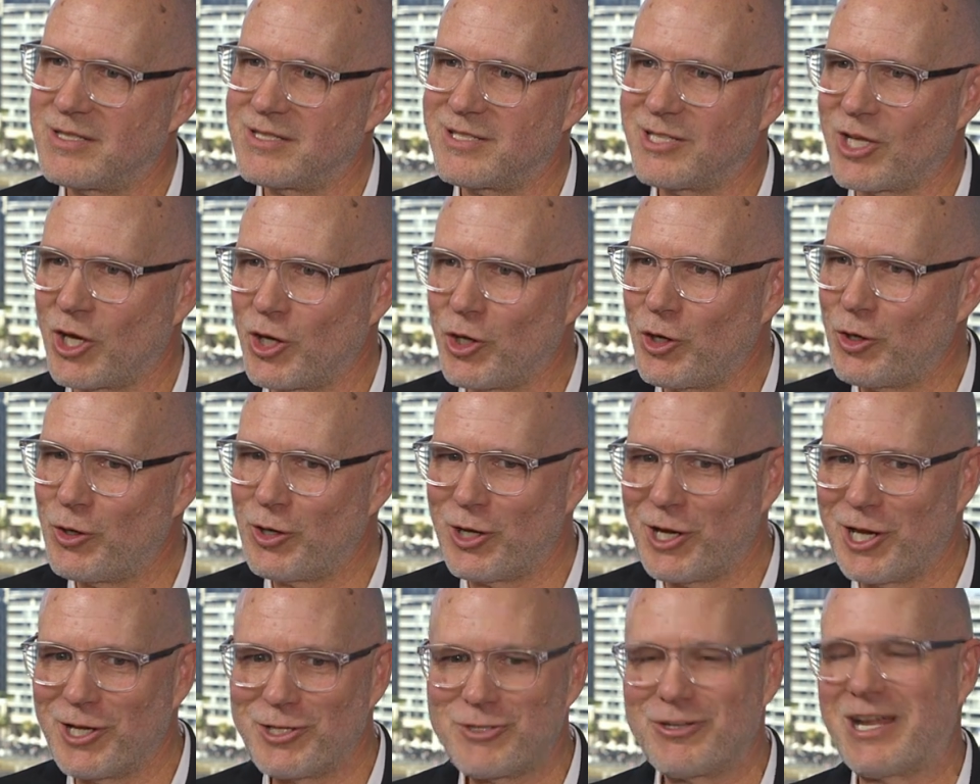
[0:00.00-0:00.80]
is
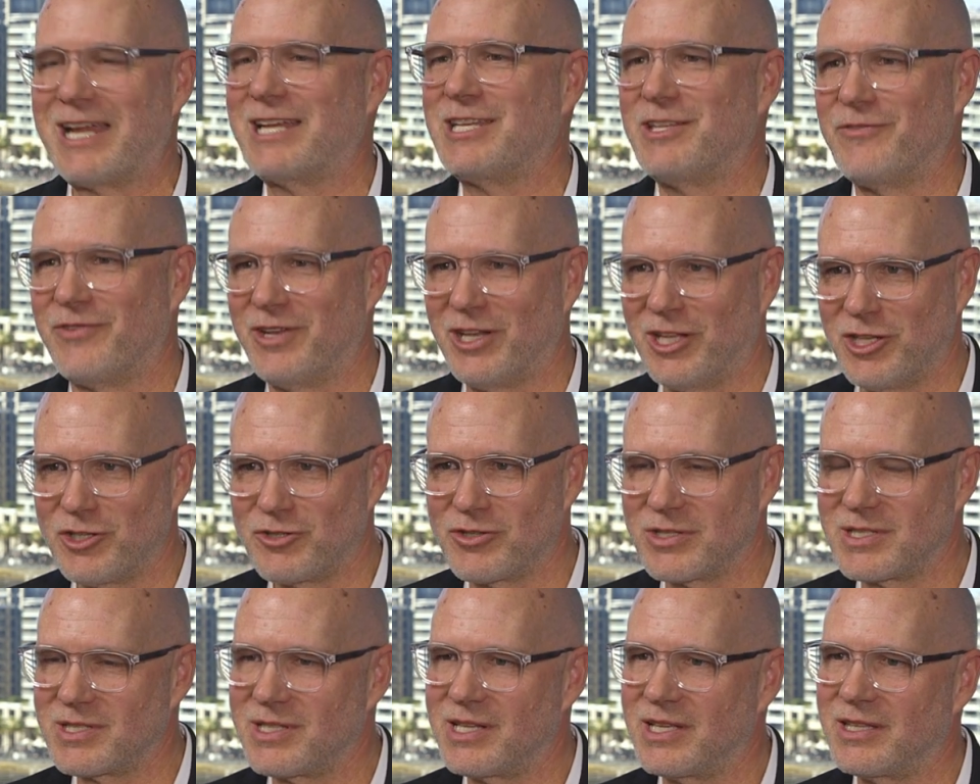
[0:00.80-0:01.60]
so attractive and
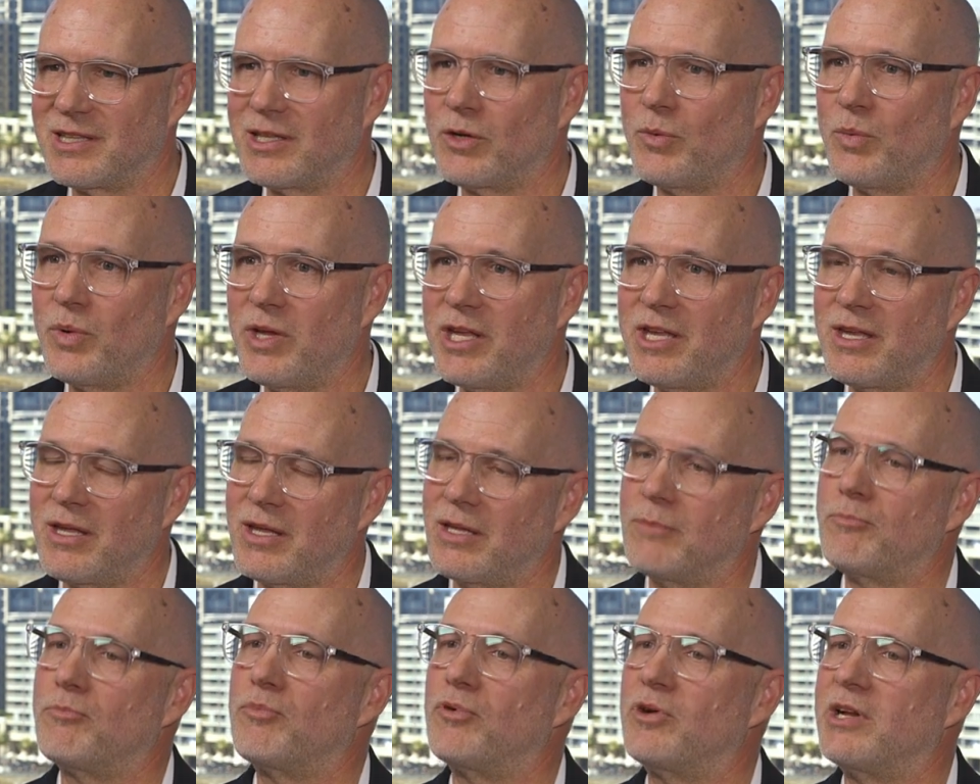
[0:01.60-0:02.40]
interesting that we
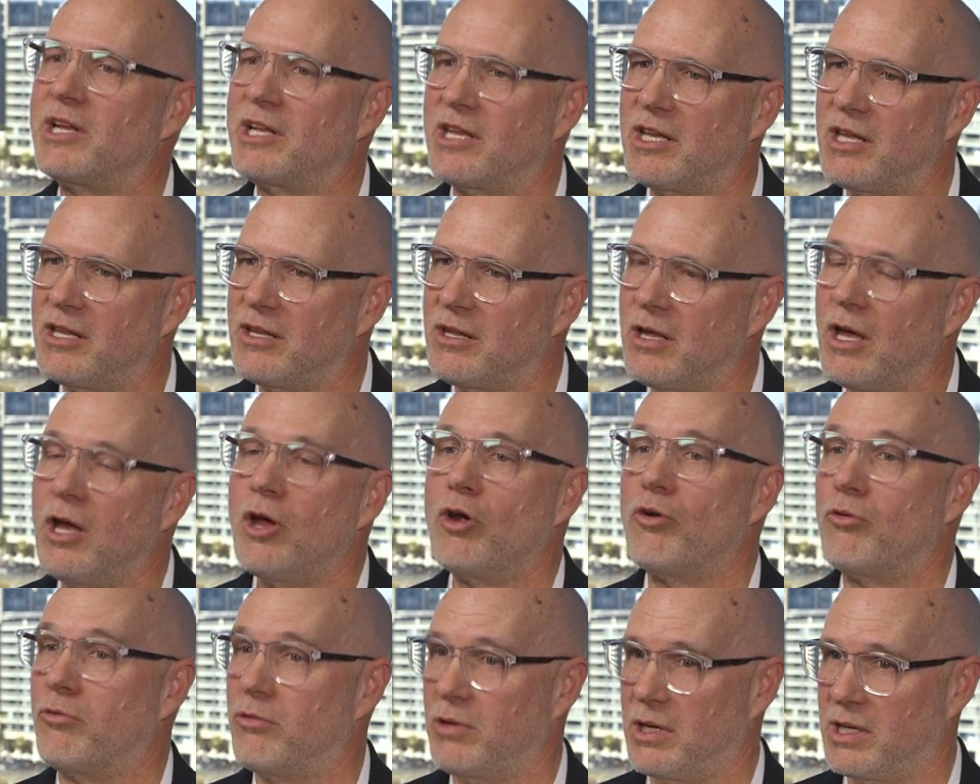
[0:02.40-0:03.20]
can bring in
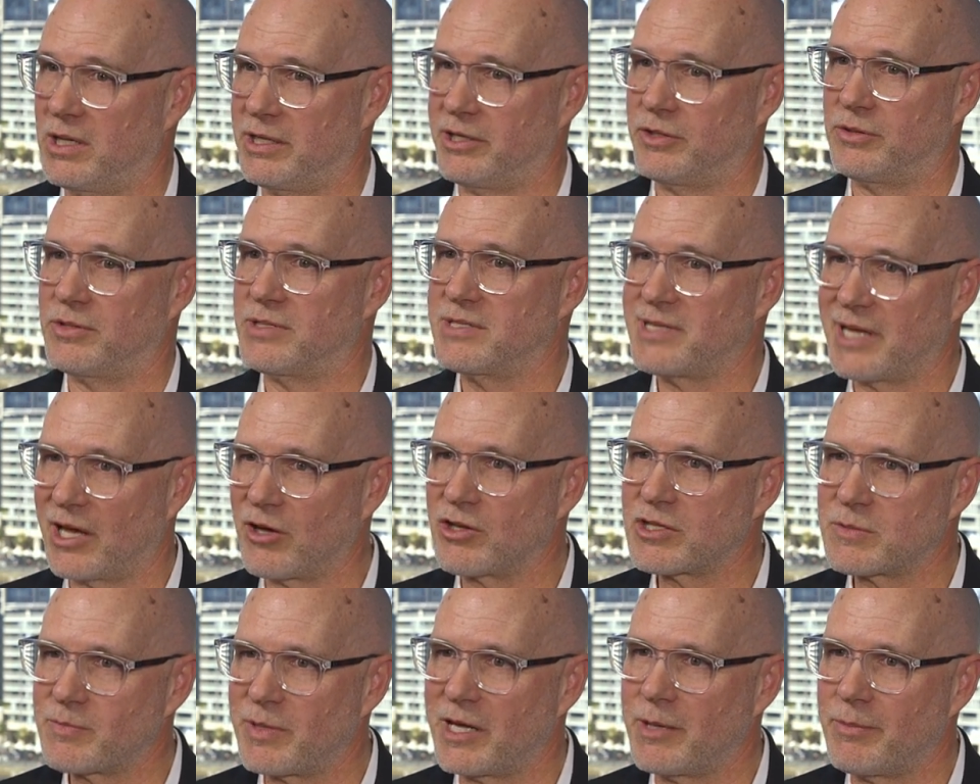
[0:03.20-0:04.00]
really good
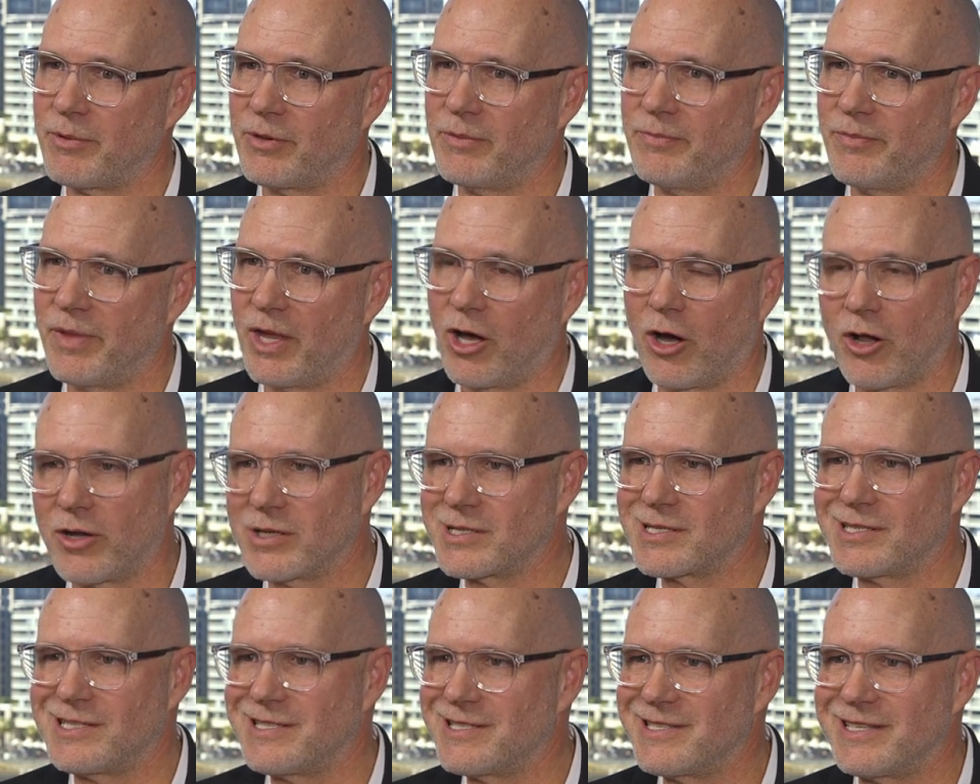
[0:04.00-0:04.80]
salespeople.
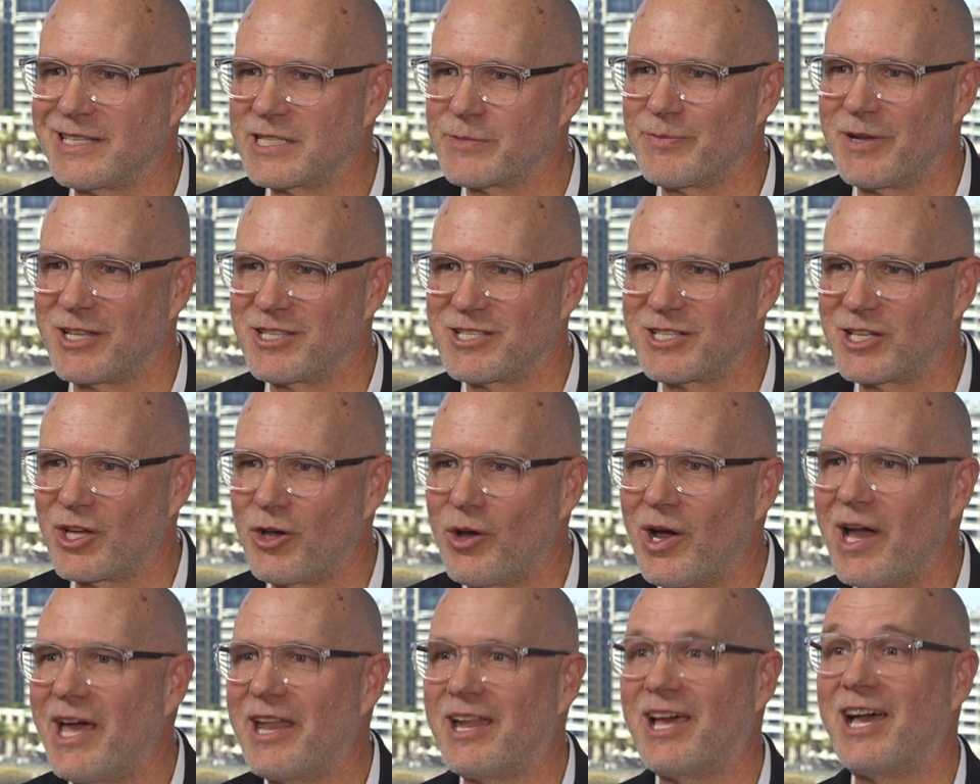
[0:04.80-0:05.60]
Honestly, 6 months
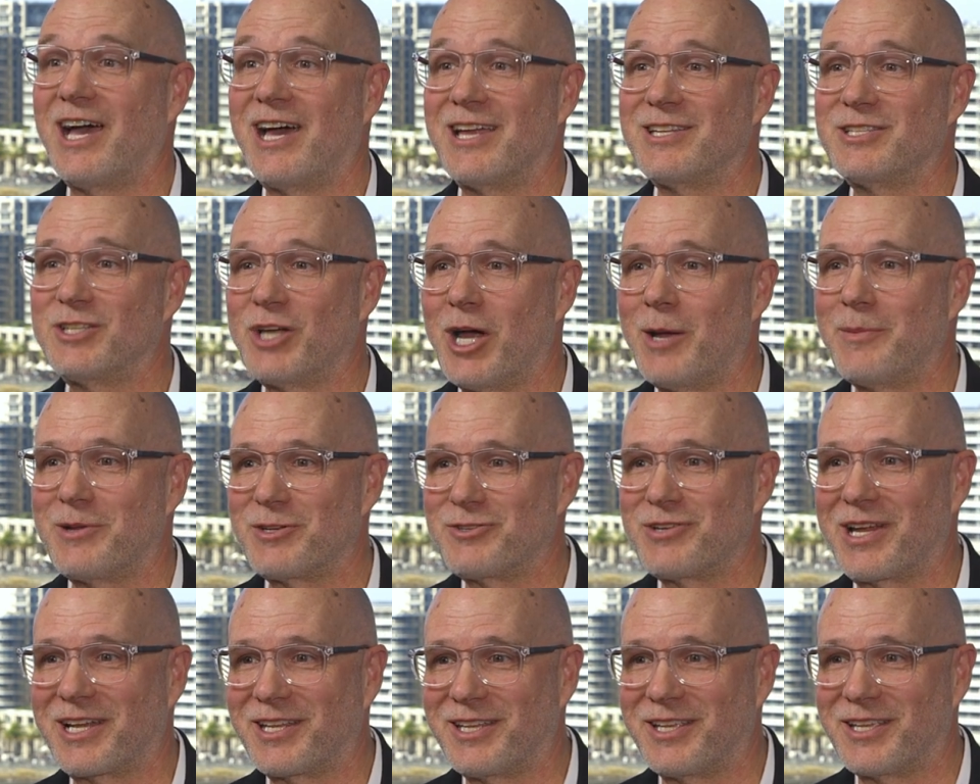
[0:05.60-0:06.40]
ago, I had a hard time
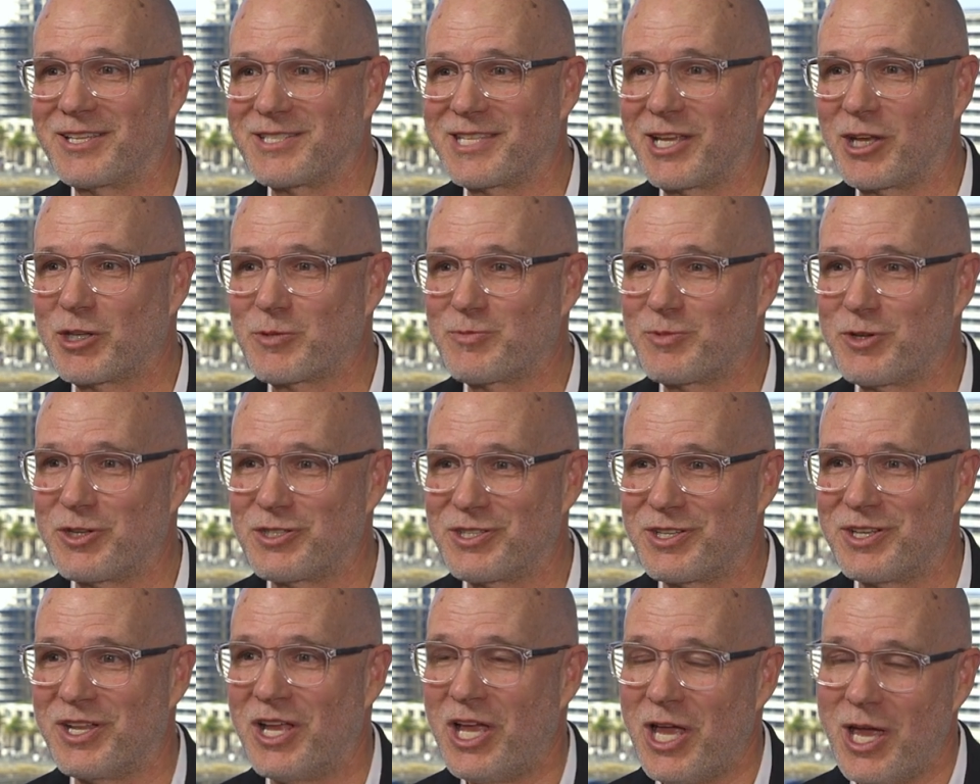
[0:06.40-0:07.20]
attracting a
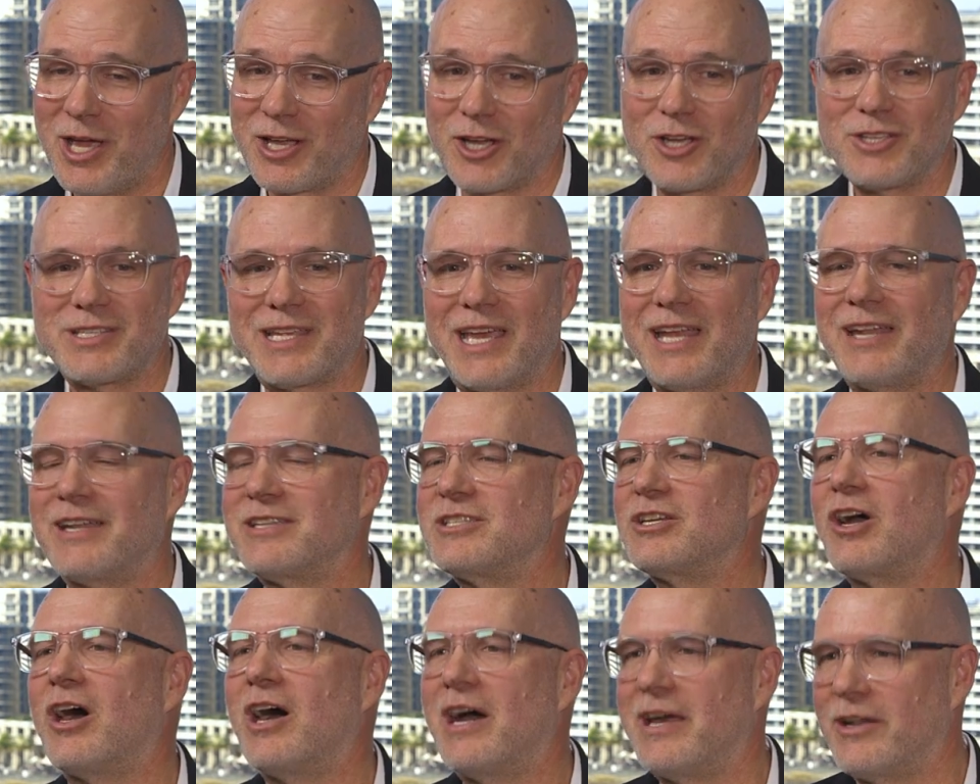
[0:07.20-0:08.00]
salesperson because I had a
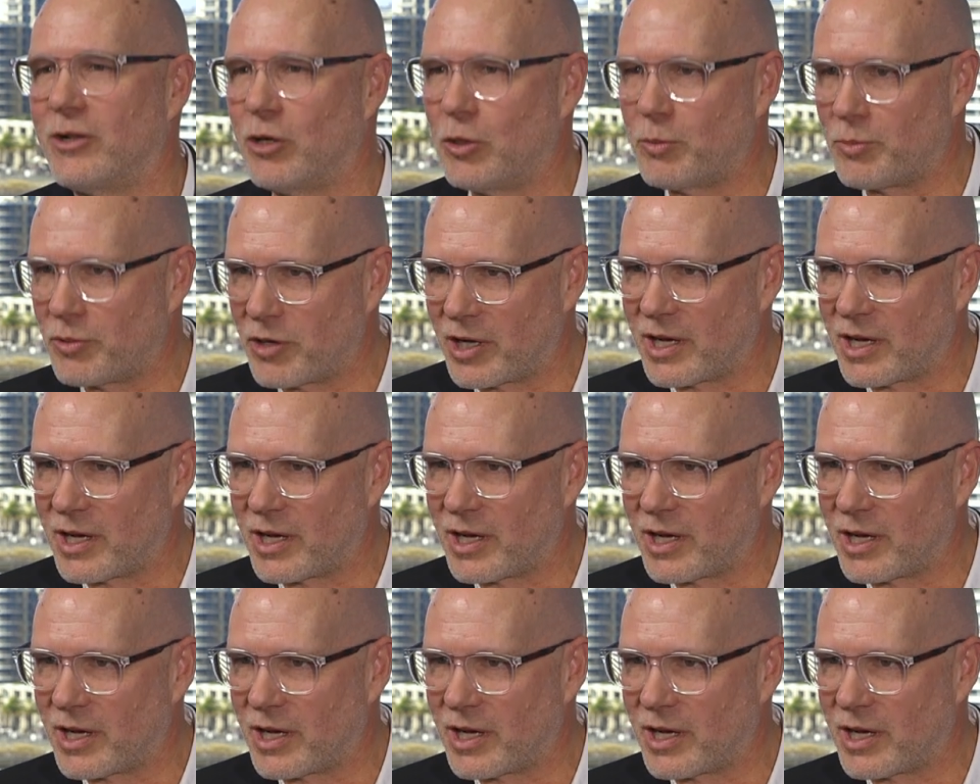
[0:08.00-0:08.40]
tired old